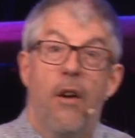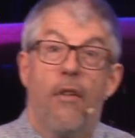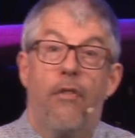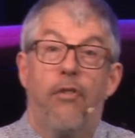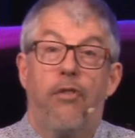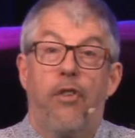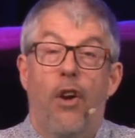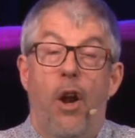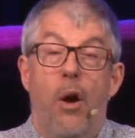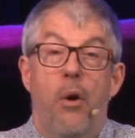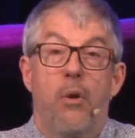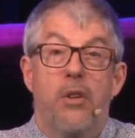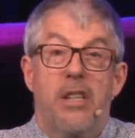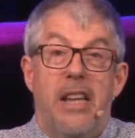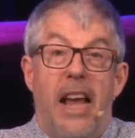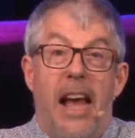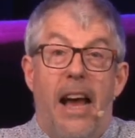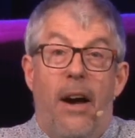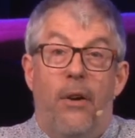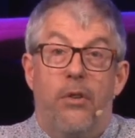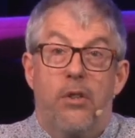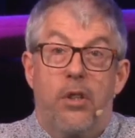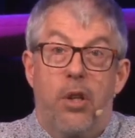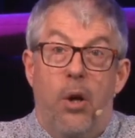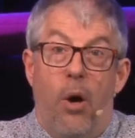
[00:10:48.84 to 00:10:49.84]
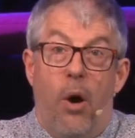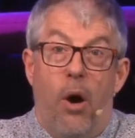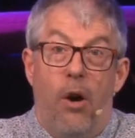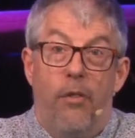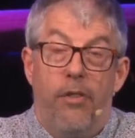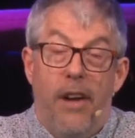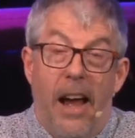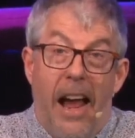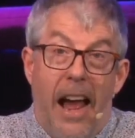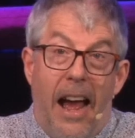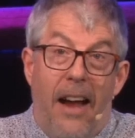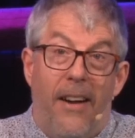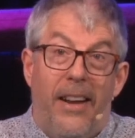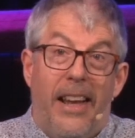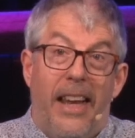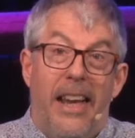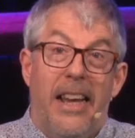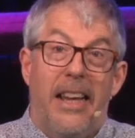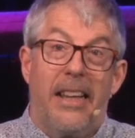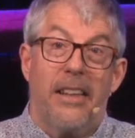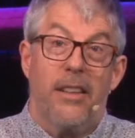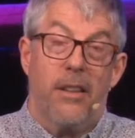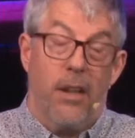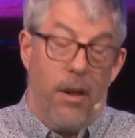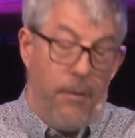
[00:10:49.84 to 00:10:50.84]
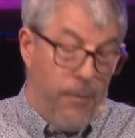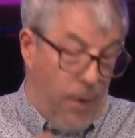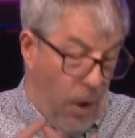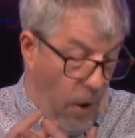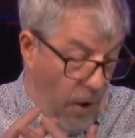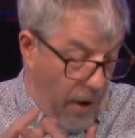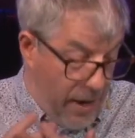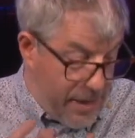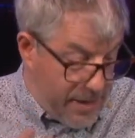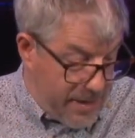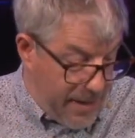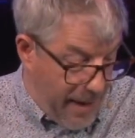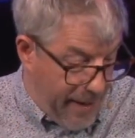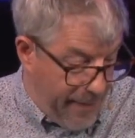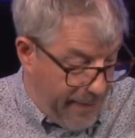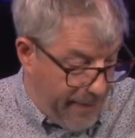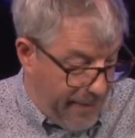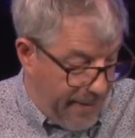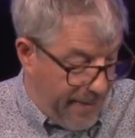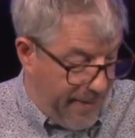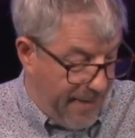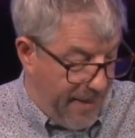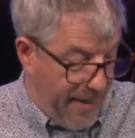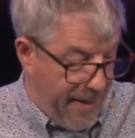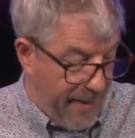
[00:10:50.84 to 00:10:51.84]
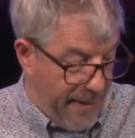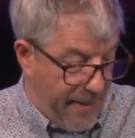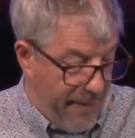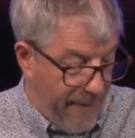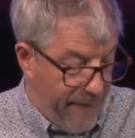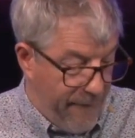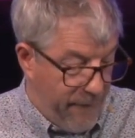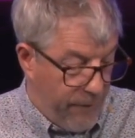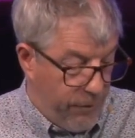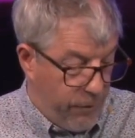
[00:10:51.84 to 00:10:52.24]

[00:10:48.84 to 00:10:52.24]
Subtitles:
flows out of our kingdom identity.